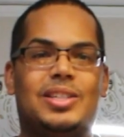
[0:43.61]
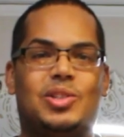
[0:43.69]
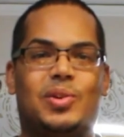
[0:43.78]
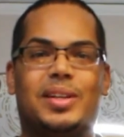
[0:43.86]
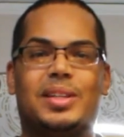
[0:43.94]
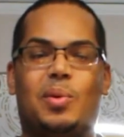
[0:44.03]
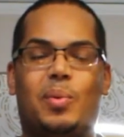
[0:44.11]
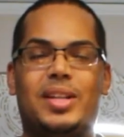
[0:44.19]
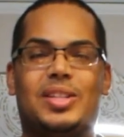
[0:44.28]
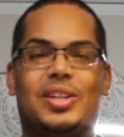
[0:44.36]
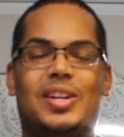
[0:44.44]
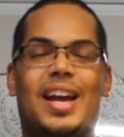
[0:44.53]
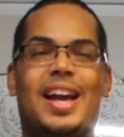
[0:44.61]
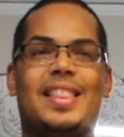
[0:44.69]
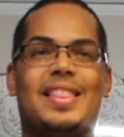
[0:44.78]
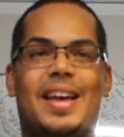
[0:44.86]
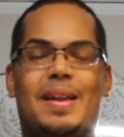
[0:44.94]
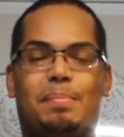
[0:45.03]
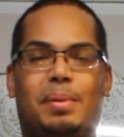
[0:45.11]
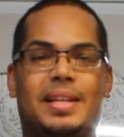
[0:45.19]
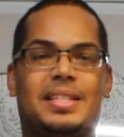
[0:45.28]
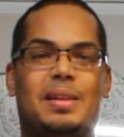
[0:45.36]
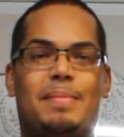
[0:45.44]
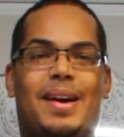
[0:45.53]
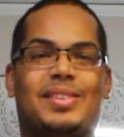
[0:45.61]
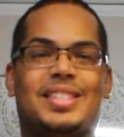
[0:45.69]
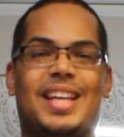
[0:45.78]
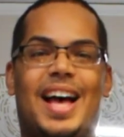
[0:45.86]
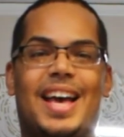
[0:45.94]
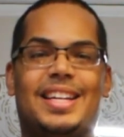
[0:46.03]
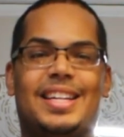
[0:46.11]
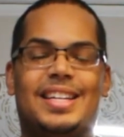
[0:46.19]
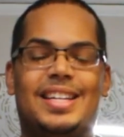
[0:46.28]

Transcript: during the winter and then place them outside